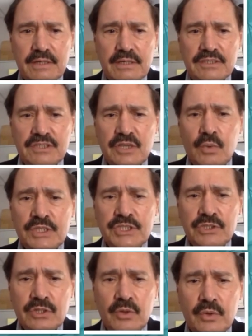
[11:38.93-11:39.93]

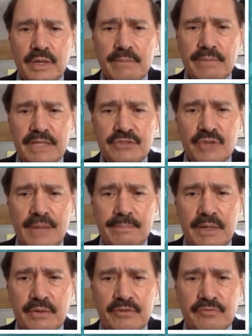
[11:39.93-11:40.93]
sequential loading by
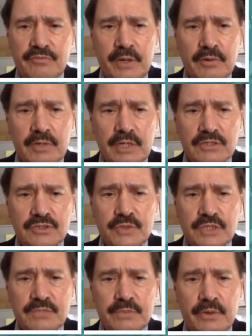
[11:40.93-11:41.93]
dropout of parallel
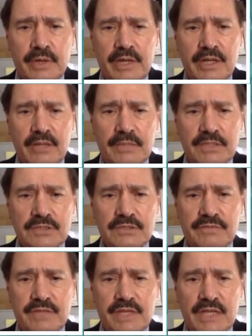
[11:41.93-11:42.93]
stress-bearing elements
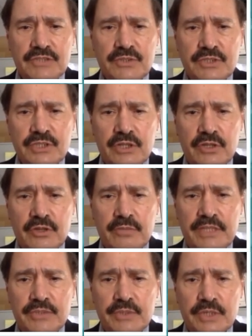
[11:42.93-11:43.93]
of the extracellular
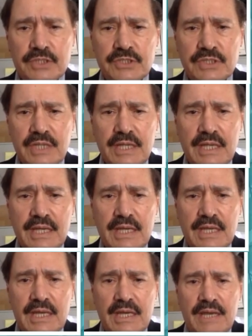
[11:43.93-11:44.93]
matrix.
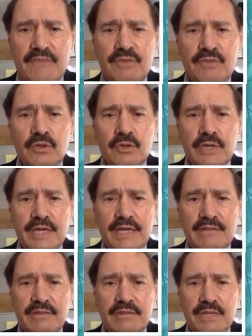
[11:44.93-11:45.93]
If you look at
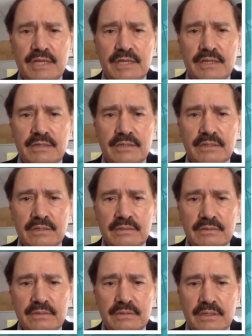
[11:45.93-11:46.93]
the
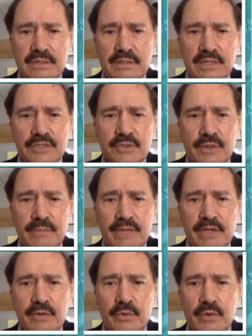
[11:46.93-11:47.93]
electron
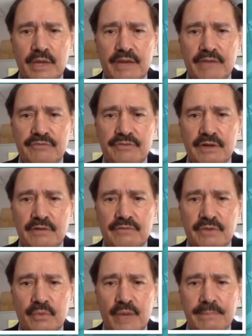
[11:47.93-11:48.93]
micrograph of
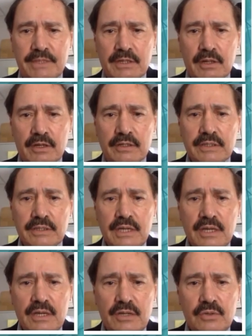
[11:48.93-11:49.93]
a rabbit lung,
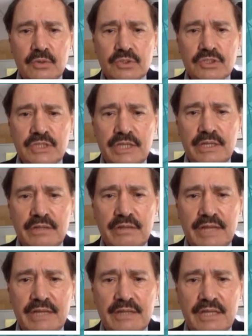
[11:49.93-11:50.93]
you will see
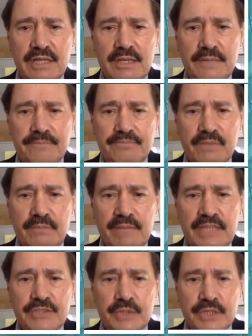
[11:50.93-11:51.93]
that the
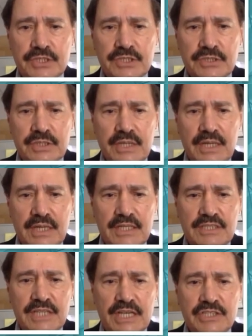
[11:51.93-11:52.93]
matrix
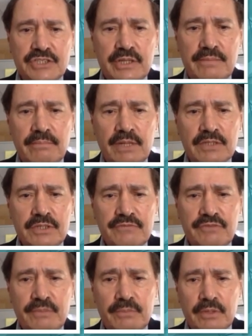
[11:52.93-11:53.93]
is actually
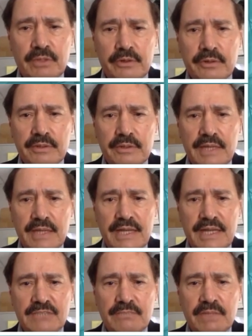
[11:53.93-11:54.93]
multifibrillar. It
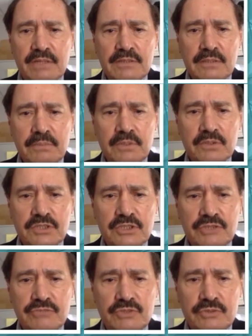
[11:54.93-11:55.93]
has multiple
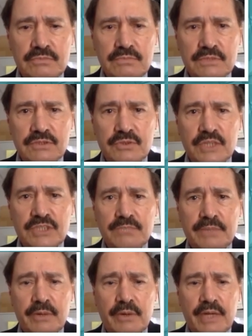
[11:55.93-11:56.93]

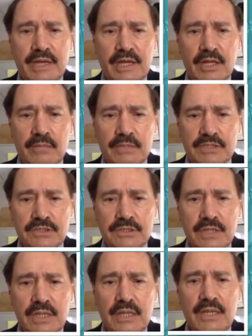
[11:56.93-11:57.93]
stress-bearing elements
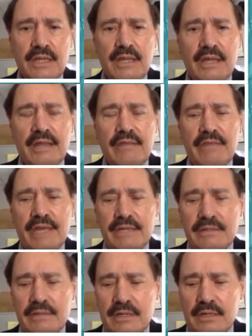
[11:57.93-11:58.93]

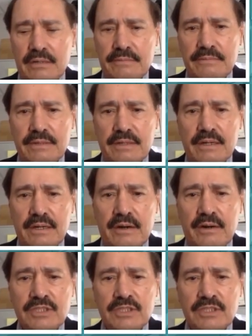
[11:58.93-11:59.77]
that are